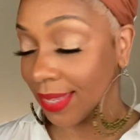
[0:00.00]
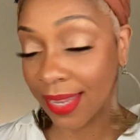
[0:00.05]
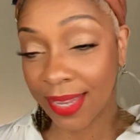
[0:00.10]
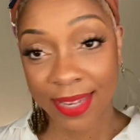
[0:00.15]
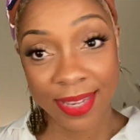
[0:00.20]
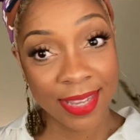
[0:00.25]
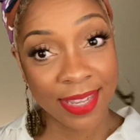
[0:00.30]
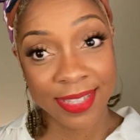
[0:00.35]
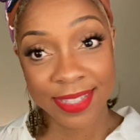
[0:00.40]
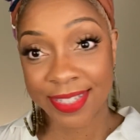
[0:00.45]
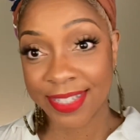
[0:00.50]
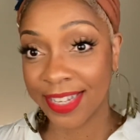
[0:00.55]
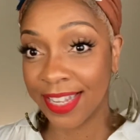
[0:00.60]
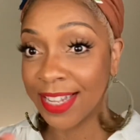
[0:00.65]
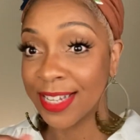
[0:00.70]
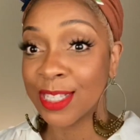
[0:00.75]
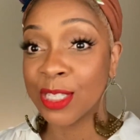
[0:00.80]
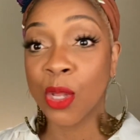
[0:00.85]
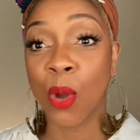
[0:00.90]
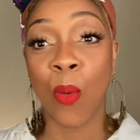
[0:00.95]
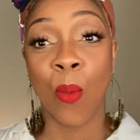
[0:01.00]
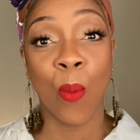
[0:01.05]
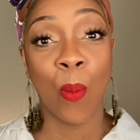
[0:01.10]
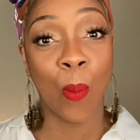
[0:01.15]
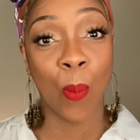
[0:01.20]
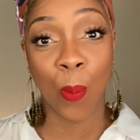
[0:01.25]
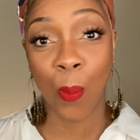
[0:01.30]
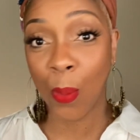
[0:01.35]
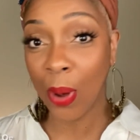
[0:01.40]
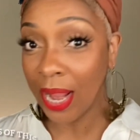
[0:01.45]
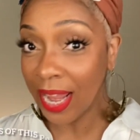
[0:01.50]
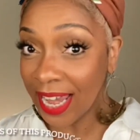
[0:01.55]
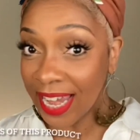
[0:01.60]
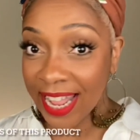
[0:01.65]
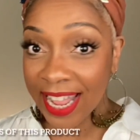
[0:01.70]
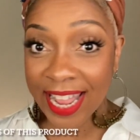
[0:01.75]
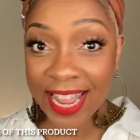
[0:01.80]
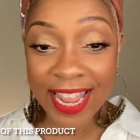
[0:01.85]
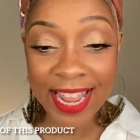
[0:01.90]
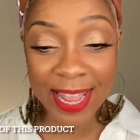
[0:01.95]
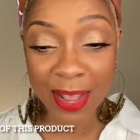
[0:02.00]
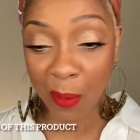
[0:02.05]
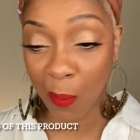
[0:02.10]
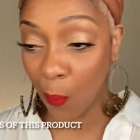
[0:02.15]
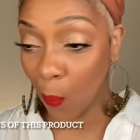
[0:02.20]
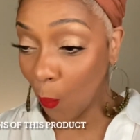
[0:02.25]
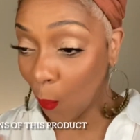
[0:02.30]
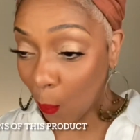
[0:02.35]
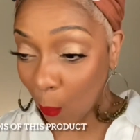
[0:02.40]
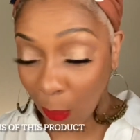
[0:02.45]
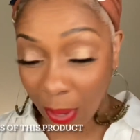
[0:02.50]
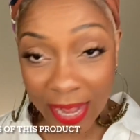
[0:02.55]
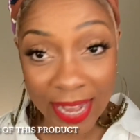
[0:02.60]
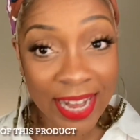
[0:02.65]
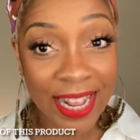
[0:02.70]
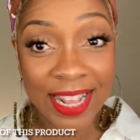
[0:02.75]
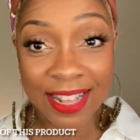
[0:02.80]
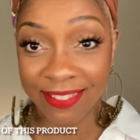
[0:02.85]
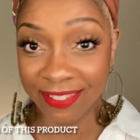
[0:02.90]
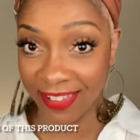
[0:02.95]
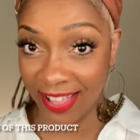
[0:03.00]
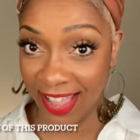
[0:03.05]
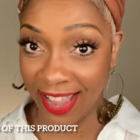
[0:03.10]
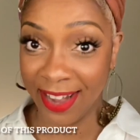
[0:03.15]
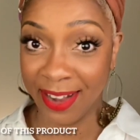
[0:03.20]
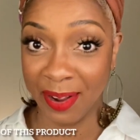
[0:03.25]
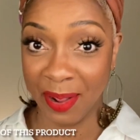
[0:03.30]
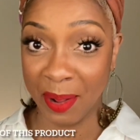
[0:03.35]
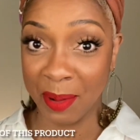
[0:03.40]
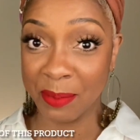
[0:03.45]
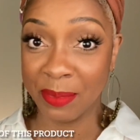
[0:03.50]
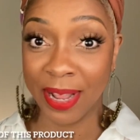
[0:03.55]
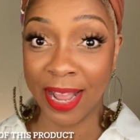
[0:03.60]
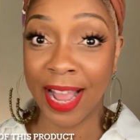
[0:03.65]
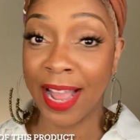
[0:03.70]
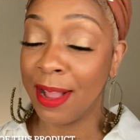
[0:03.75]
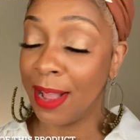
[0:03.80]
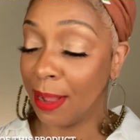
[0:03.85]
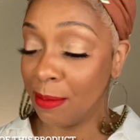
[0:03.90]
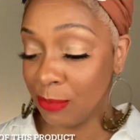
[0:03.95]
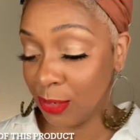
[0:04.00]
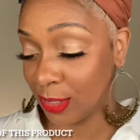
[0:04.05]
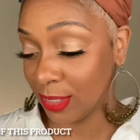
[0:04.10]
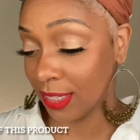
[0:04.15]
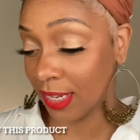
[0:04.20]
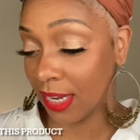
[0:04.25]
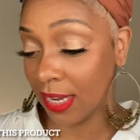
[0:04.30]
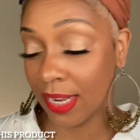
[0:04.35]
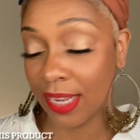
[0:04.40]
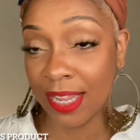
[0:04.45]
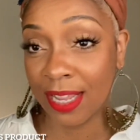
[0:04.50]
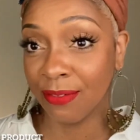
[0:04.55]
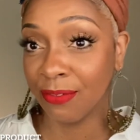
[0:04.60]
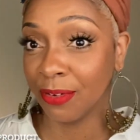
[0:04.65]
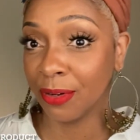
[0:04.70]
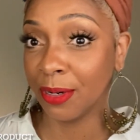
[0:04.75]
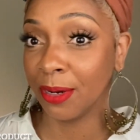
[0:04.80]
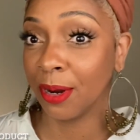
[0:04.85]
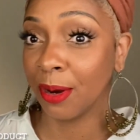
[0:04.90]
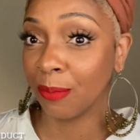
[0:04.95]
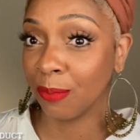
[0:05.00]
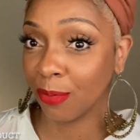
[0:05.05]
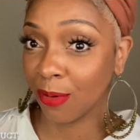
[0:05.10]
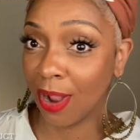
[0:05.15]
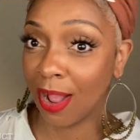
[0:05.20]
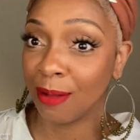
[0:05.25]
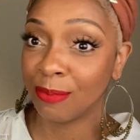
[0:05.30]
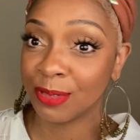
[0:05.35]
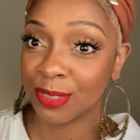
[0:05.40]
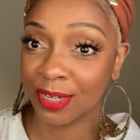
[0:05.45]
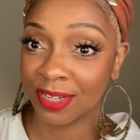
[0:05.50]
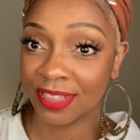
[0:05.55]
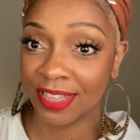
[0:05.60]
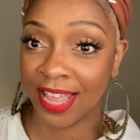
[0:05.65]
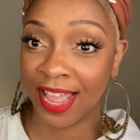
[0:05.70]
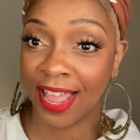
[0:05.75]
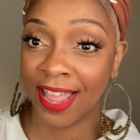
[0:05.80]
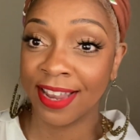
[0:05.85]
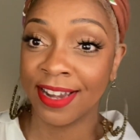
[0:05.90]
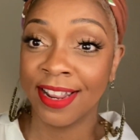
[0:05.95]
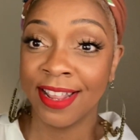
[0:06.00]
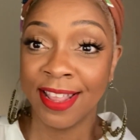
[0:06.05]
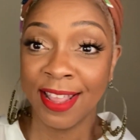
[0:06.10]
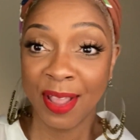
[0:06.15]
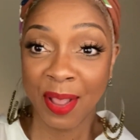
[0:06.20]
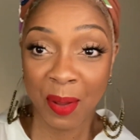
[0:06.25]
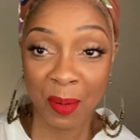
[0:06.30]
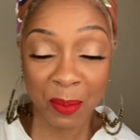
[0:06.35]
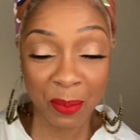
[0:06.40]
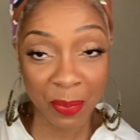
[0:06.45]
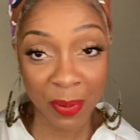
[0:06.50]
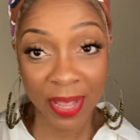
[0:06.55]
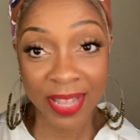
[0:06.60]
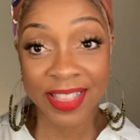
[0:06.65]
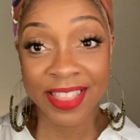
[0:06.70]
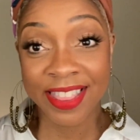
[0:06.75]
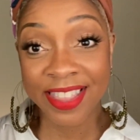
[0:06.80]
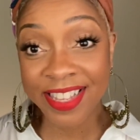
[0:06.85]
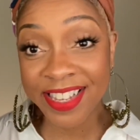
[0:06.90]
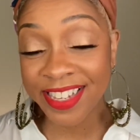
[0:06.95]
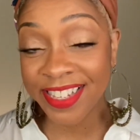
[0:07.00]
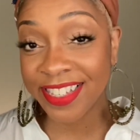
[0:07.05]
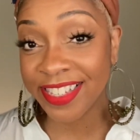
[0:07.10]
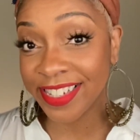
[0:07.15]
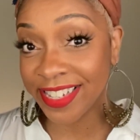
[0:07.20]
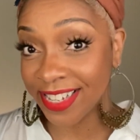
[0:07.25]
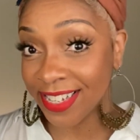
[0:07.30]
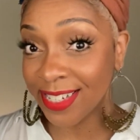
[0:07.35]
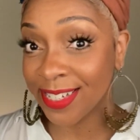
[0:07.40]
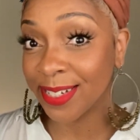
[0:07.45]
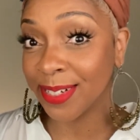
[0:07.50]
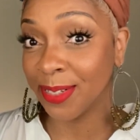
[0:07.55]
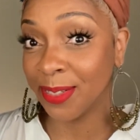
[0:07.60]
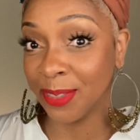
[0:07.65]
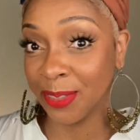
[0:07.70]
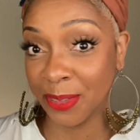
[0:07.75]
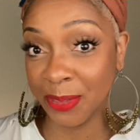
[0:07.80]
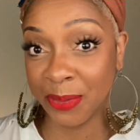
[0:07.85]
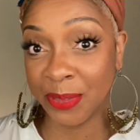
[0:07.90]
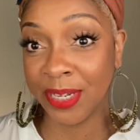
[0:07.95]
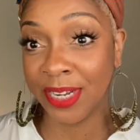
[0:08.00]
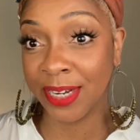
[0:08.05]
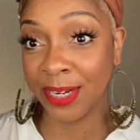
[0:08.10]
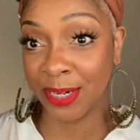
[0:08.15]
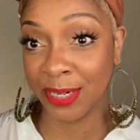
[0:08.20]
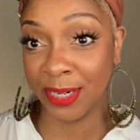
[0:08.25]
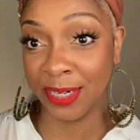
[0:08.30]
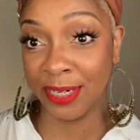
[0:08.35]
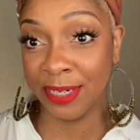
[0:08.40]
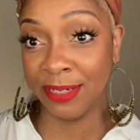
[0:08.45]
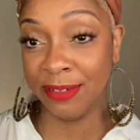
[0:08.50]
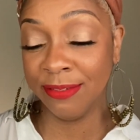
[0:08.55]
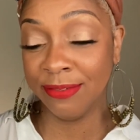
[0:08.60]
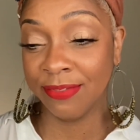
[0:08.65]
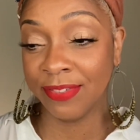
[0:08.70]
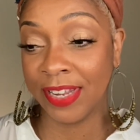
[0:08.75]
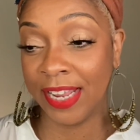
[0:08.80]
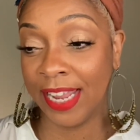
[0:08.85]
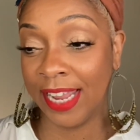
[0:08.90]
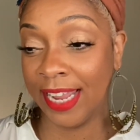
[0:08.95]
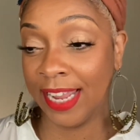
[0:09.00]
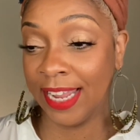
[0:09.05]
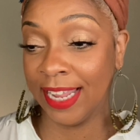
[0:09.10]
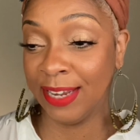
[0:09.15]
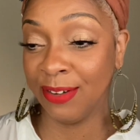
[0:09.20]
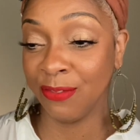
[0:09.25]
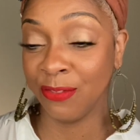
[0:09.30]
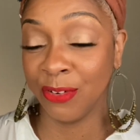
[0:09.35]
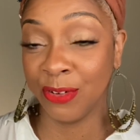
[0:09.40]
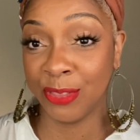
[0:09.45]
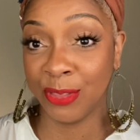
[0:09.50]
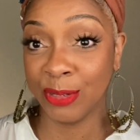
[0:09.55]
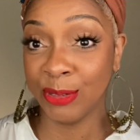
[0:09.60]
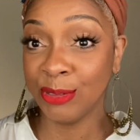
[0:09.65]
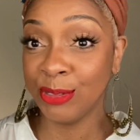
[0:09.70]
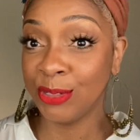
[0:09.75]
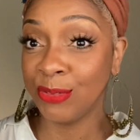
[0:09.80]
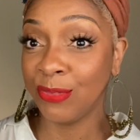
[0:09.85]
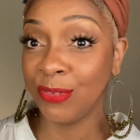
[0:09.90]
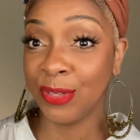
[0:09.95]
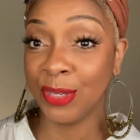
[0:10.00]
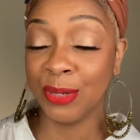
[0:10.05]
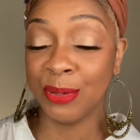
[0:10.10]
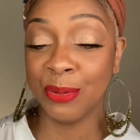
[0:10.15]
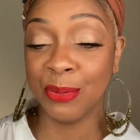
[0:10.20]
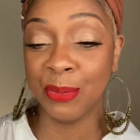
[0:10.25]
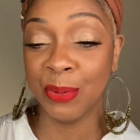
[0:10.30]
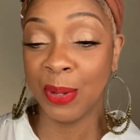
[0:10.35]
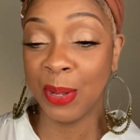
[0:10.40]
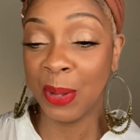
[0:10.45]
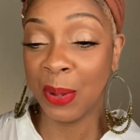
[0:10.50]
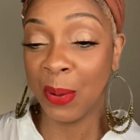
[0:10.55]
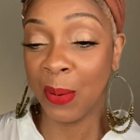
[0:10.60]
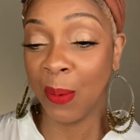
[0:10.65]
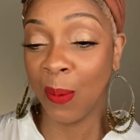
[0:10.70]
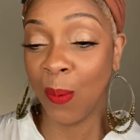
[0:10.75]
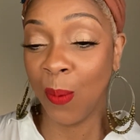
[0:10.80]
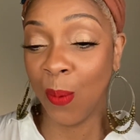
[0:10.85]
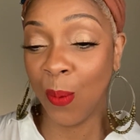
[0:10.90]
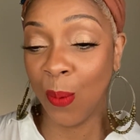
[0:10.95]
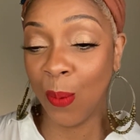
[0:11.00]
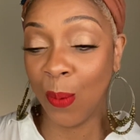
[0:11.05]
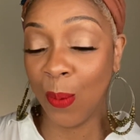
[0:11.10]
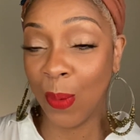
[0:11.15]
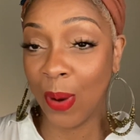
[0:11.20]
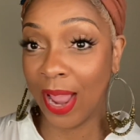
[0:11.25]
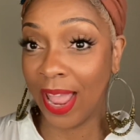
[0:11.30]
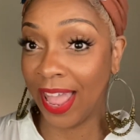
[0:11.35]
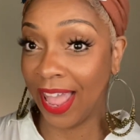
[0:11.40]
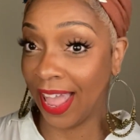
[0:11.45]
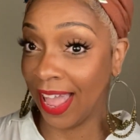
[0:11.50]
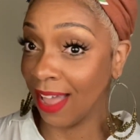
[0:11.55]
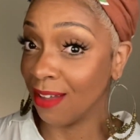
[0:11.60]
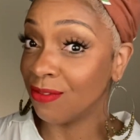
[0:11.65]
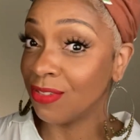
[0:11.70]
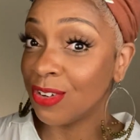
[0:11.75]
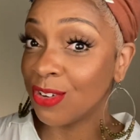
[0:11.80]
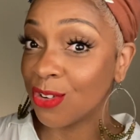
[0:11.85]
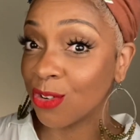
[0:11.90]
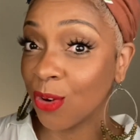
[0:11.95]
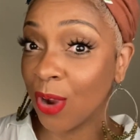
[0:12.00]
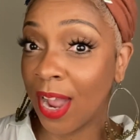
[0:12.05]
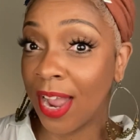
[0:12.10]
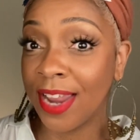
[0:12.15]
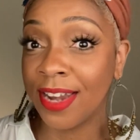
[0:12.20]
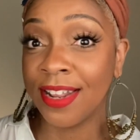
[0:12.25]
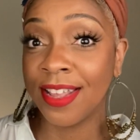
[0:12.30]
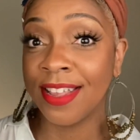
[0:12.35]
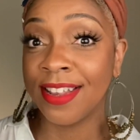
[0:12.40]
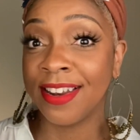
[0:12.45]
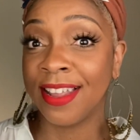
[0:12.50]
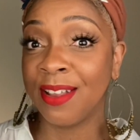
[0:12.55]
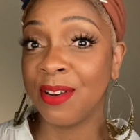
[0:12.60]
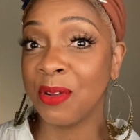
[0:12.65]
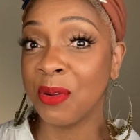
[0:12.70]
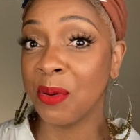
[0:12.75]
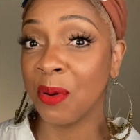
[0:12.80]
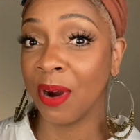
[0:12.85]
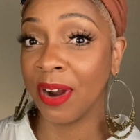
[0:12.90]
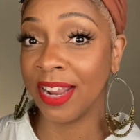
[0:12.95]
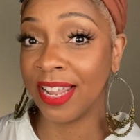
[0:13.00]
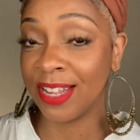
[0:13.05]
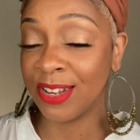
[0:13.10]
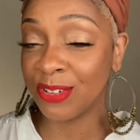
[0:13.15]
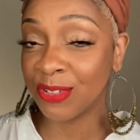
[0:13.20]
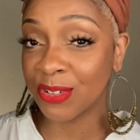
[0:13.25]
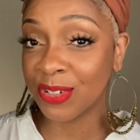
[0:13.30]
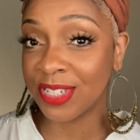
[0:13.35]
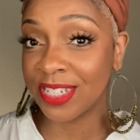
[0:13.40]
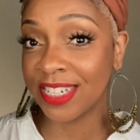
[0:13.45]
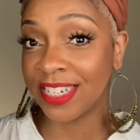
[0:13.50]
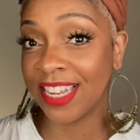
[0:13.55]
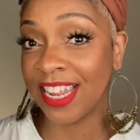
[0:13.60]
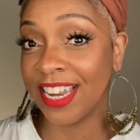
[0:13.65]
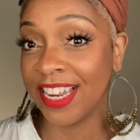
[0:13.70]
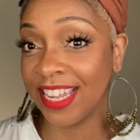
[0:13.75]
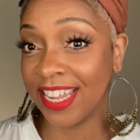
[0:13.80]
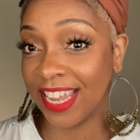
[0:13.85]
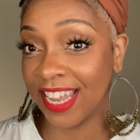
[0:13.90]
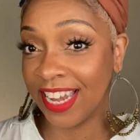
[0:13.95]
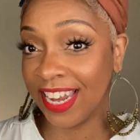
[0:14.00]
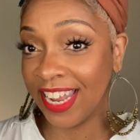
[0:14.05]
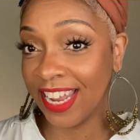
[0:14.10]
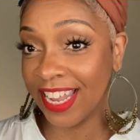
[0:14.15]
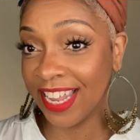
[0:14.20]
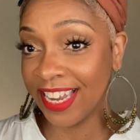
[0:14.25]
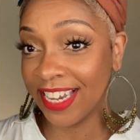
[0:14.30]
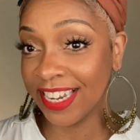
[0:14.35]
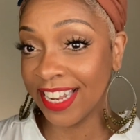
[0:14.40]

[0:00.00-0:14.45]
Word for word: it's it's a winning winning lineup I, i'm just gonna give her her props on that but this is a learning curve and for those of you who haven't tried it and who are interested in getting it